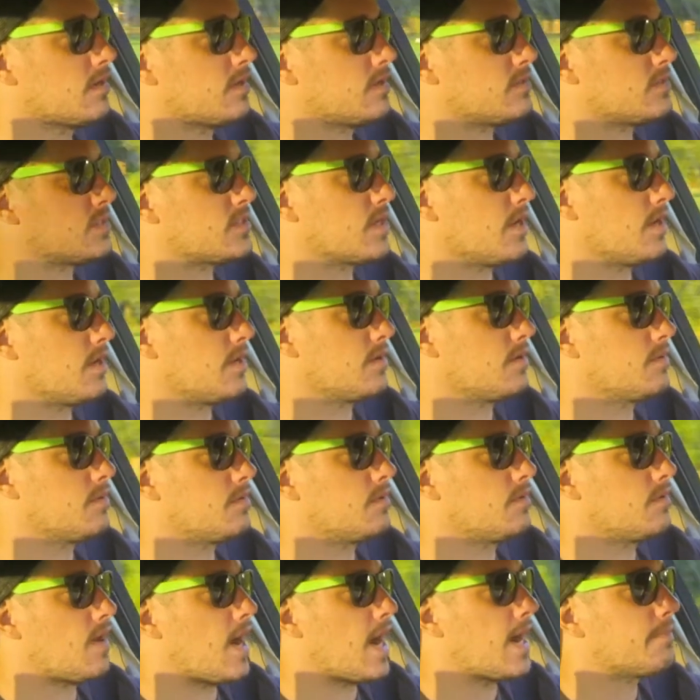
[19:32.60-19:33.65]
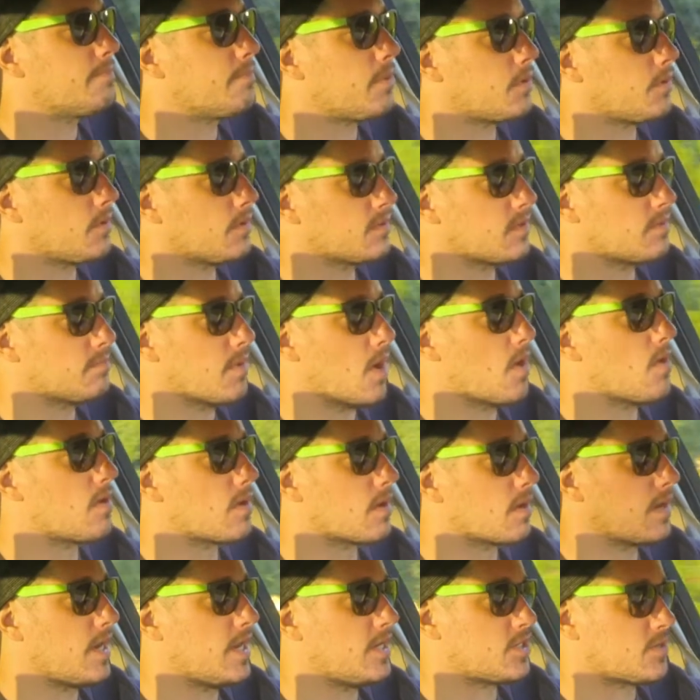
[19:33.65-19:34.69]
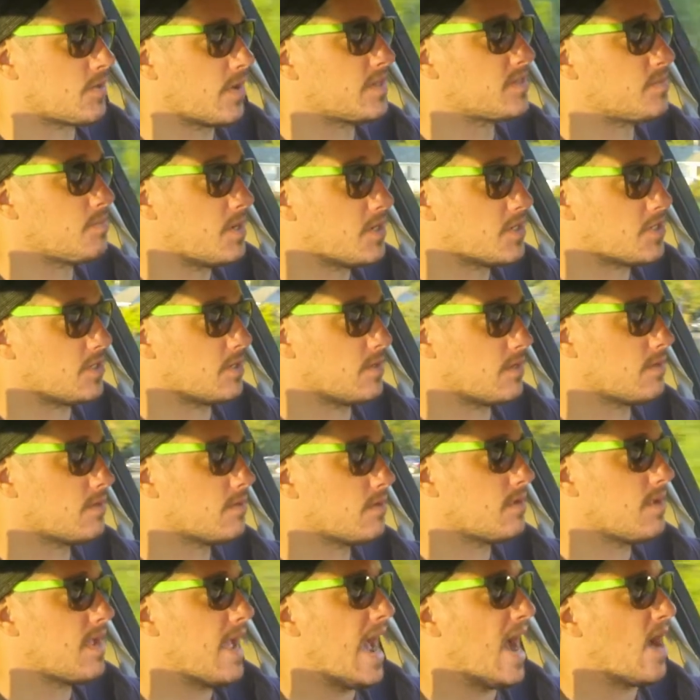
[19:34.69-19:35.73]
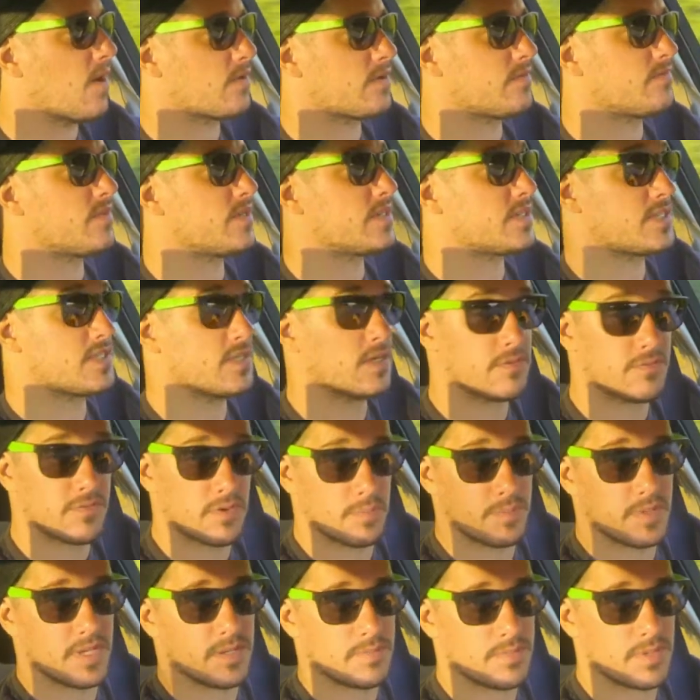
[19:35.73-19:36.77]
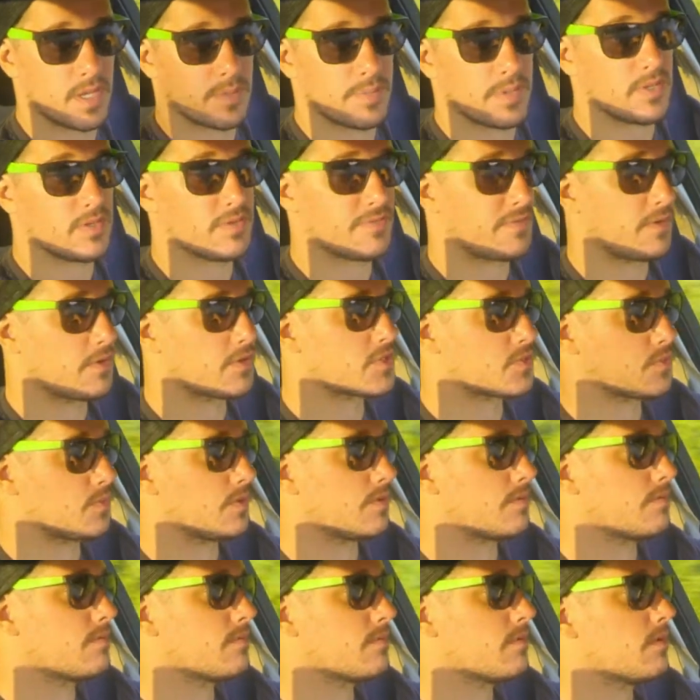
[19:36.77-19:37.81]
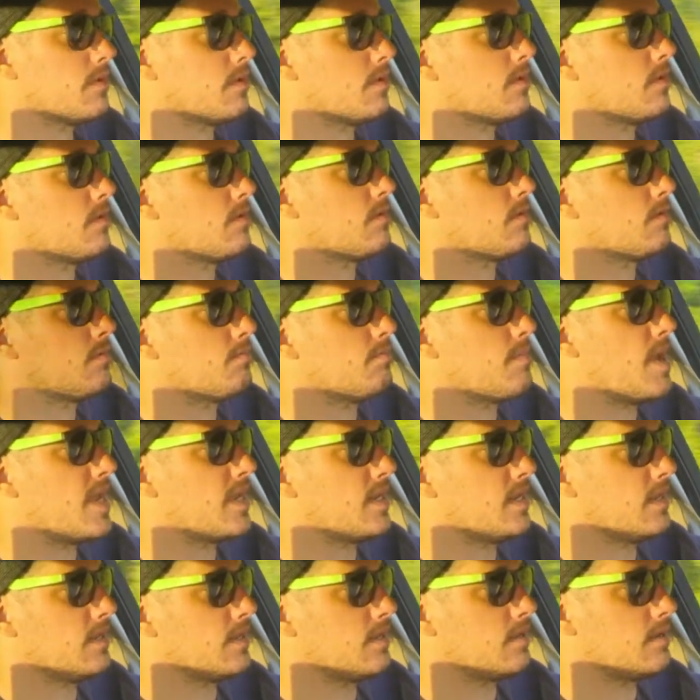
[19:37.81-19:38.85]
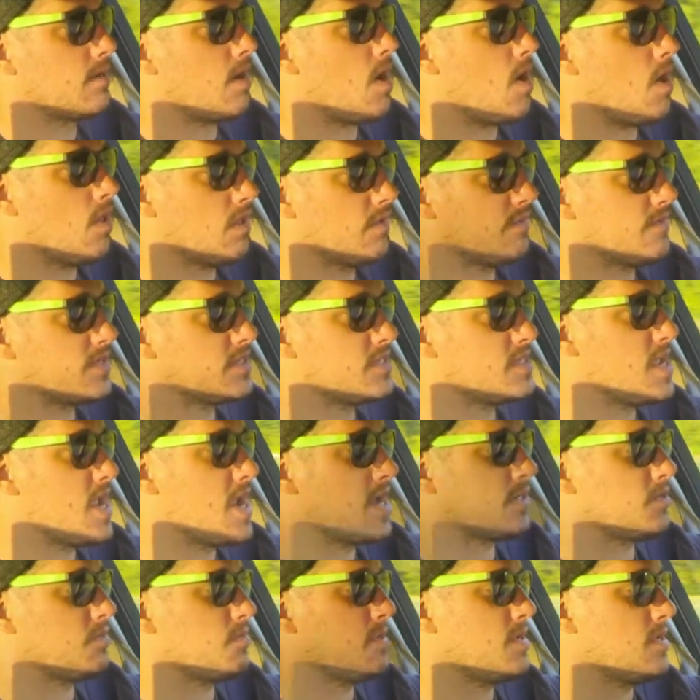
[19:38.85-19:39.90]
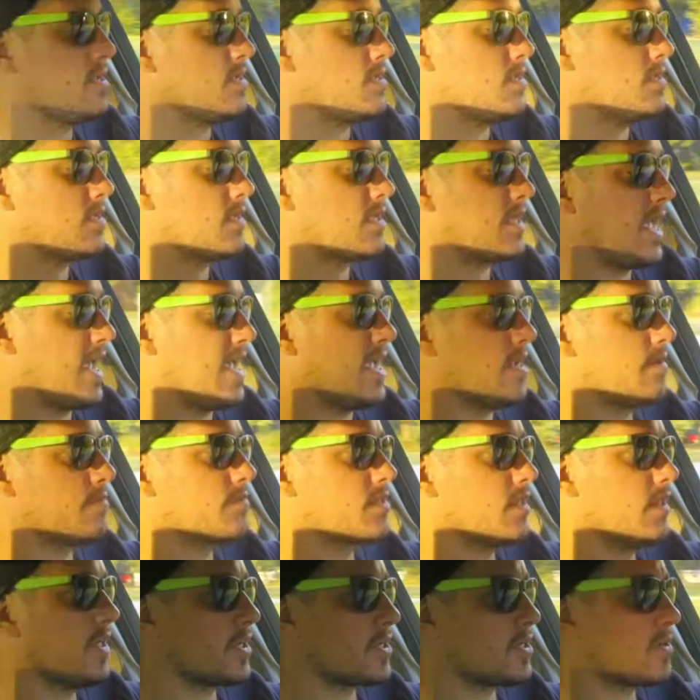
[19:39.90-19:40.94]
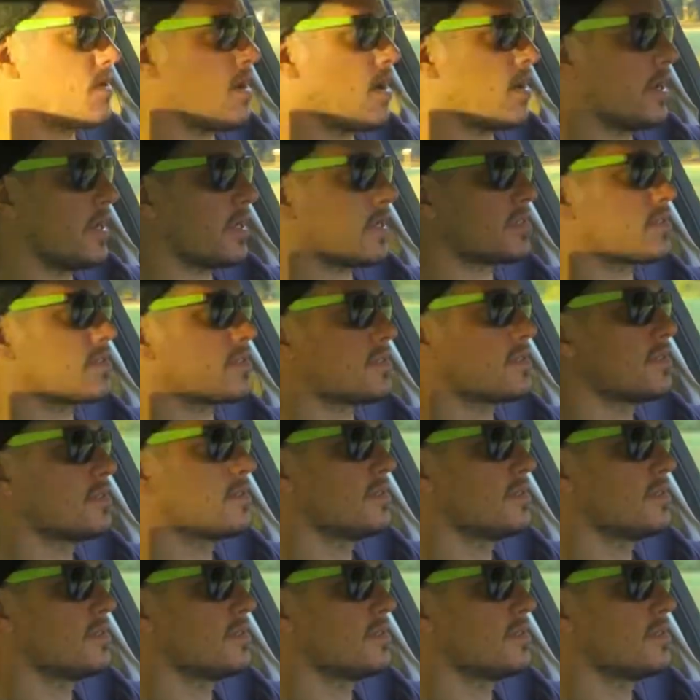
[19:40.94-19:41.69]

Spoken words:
So I pulled the motor and transmission out of the silver BMW, the first one, mated all of the ZHP, cams, electronics,